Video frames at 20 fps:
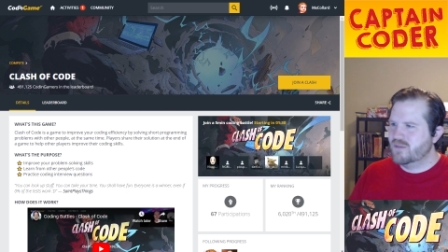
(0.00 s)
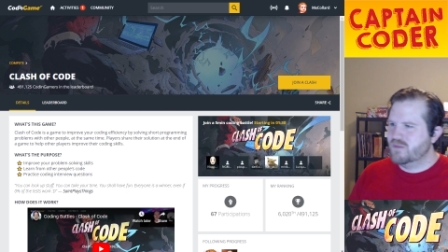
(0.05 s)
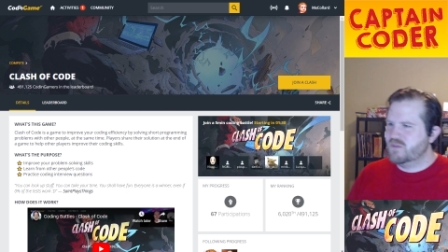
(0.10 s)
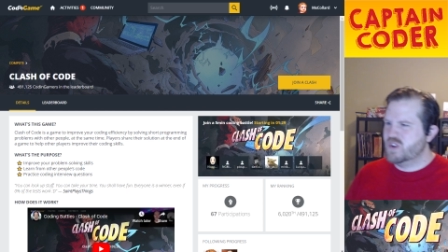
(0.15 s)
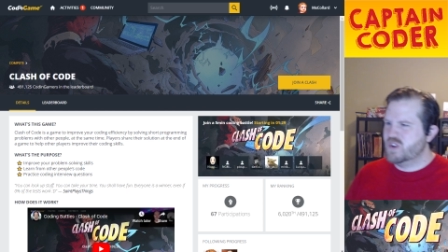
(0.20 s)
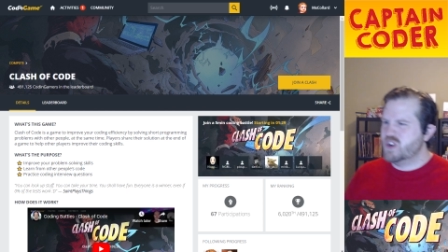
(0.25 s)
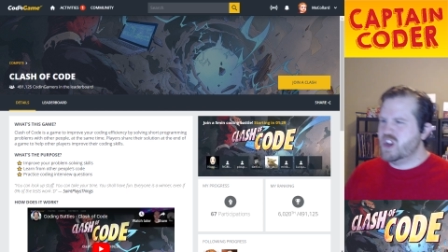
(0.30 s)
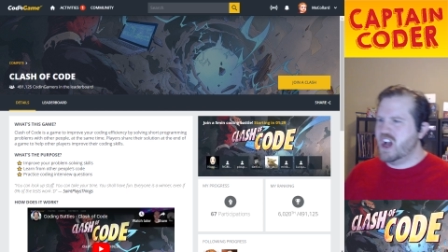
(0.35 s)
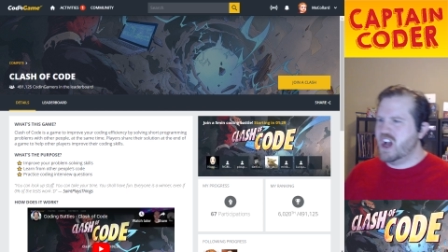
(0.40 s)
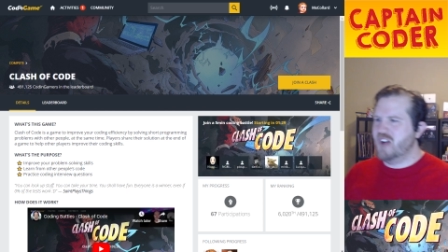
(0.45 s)

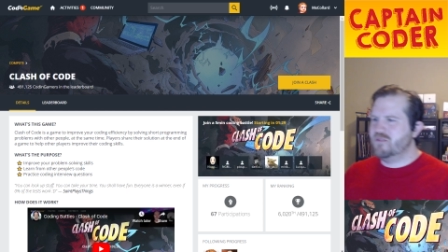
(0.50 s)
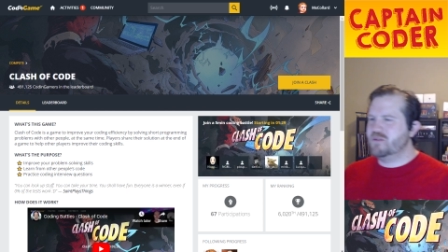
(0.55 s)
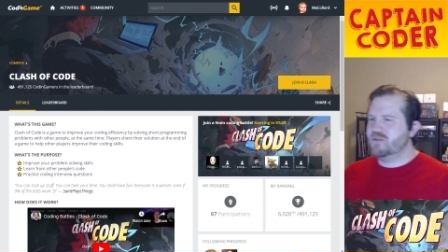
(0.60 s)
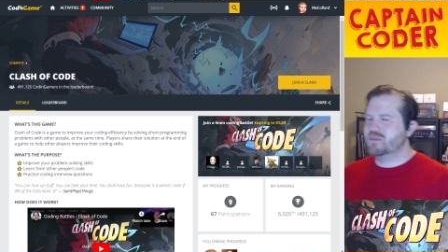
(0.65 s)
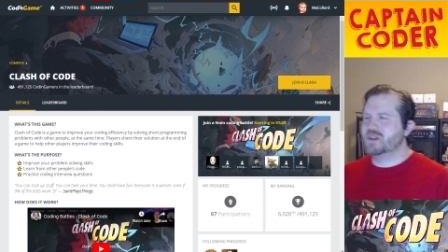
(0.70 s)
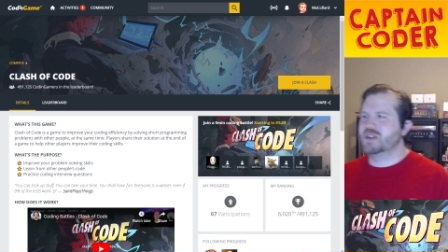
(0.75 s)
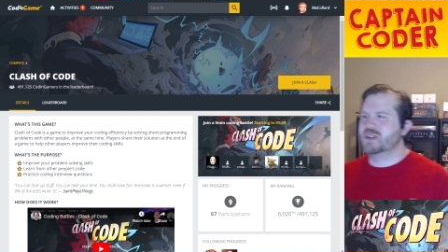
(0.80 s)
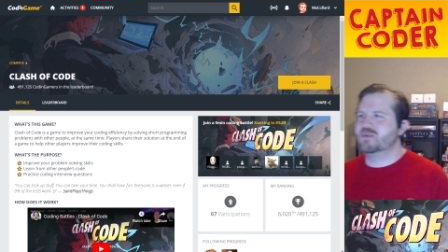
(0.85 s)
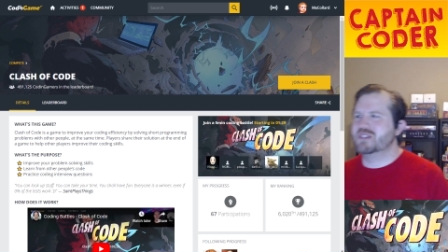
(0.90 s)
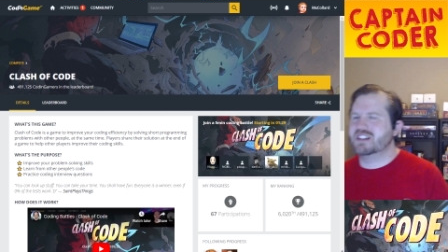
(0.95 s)
you're not
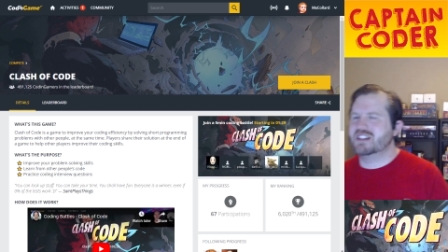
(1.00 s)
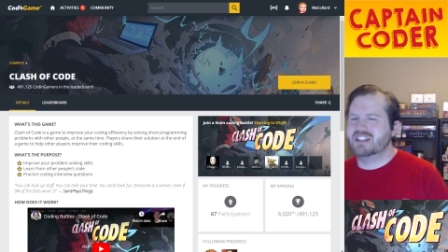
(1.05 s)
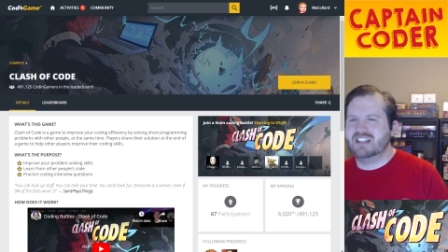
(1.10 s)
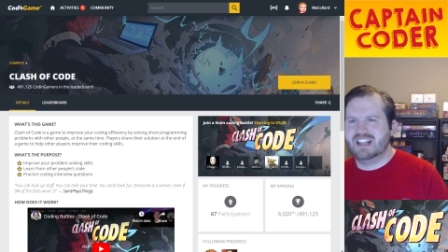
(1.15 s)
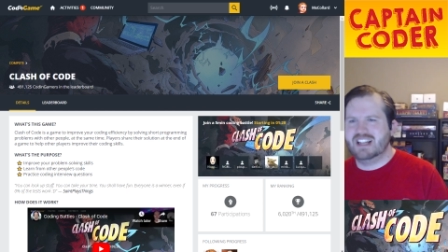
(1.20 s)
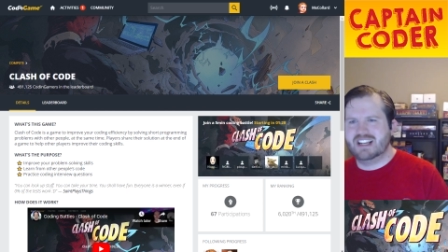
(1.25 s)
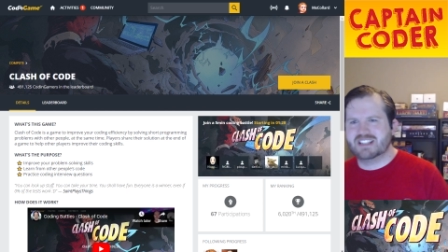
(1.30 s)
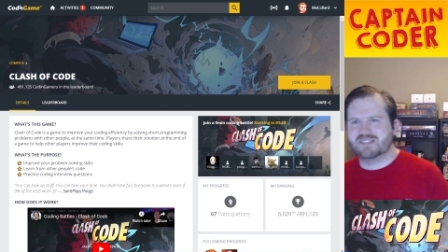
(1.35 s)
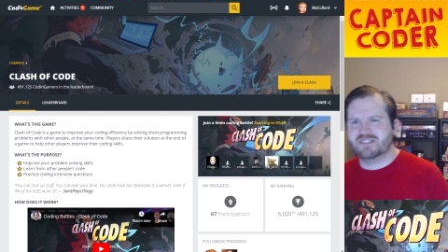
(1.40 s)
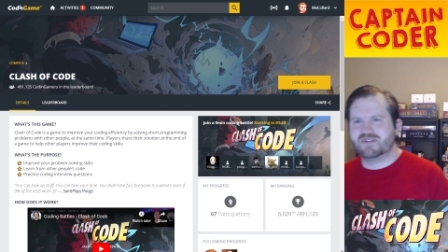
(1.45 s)
familiar with
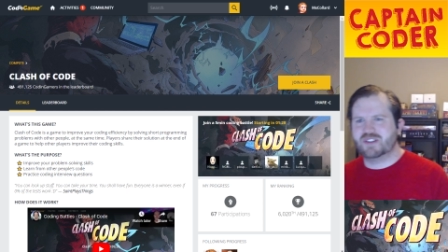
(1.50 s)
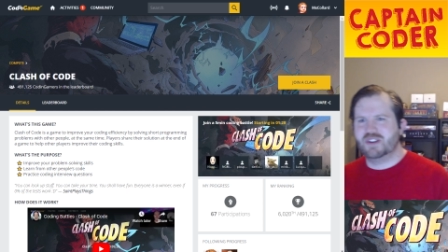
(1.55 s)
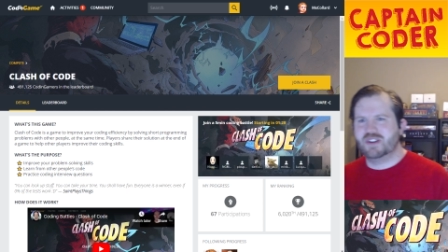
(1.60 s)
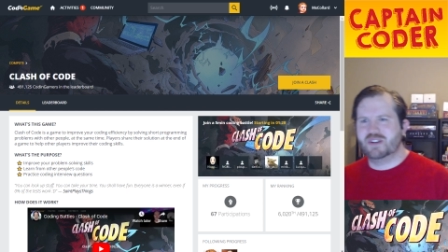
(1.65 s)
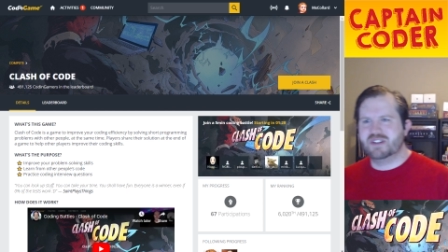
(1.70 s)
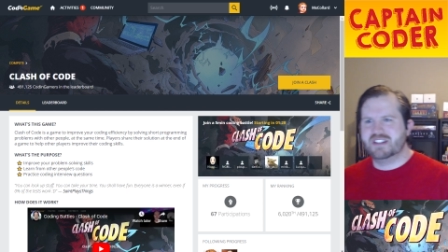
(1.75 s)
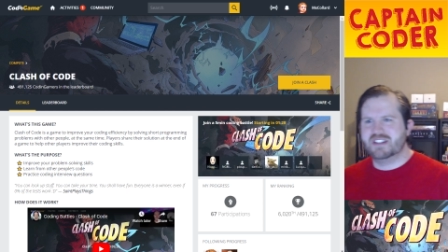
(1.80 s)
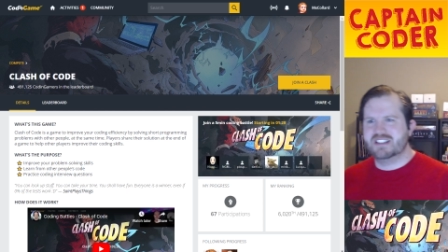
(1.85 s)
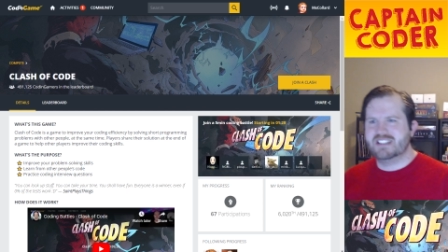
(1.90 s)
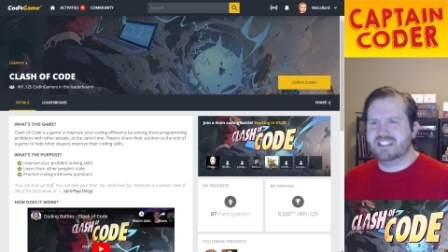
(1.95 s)
Clash of
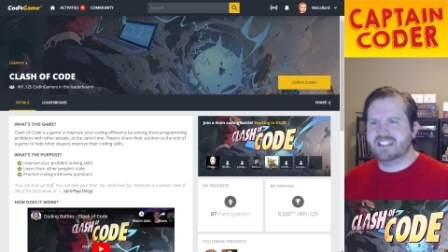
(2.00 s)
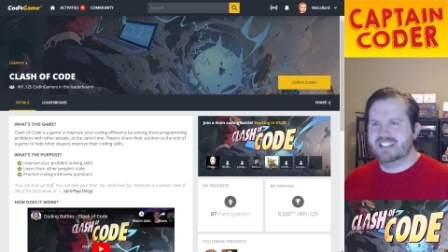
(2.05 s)
Code is,